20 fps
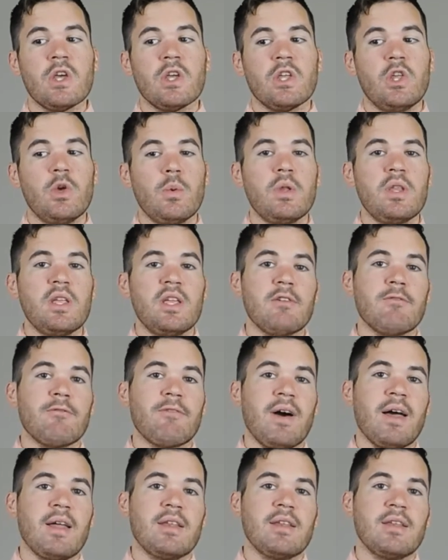you would need to
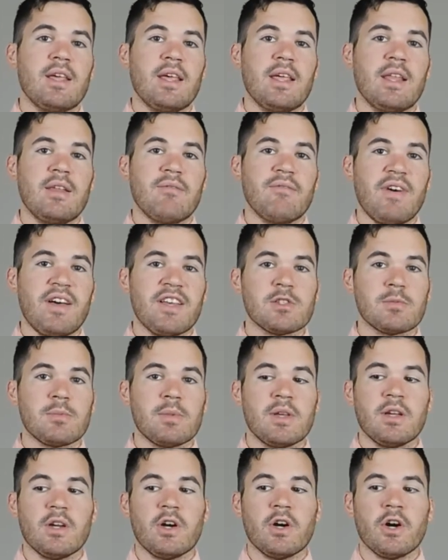find an
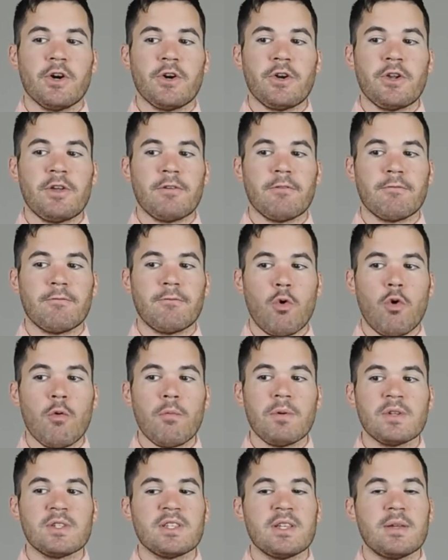investment earning
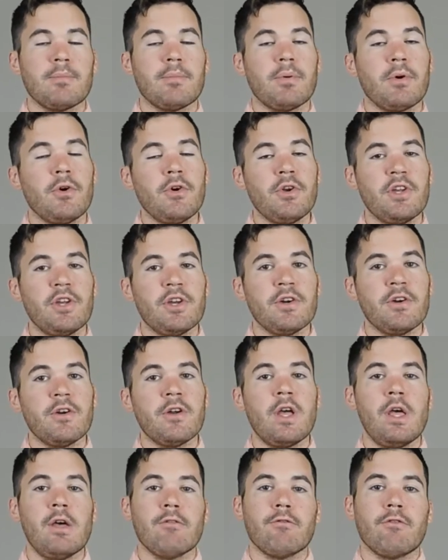4% per year
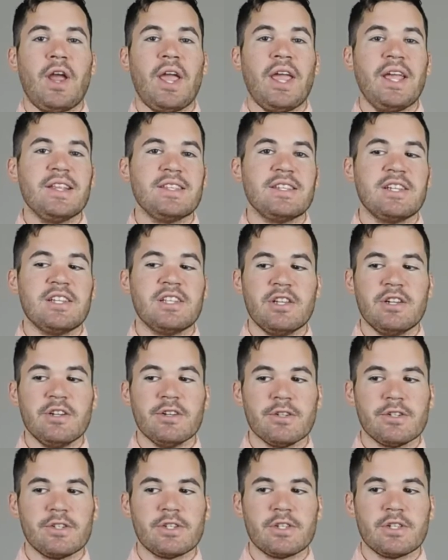for 18
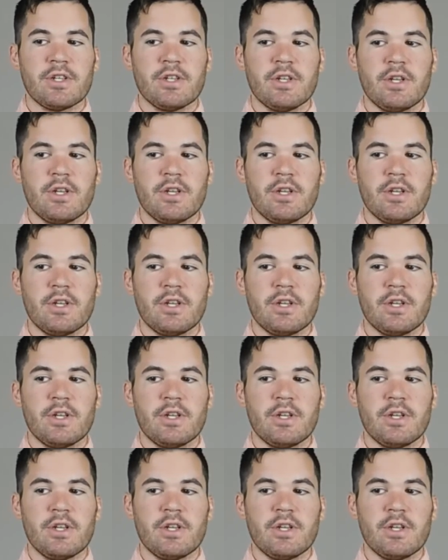years.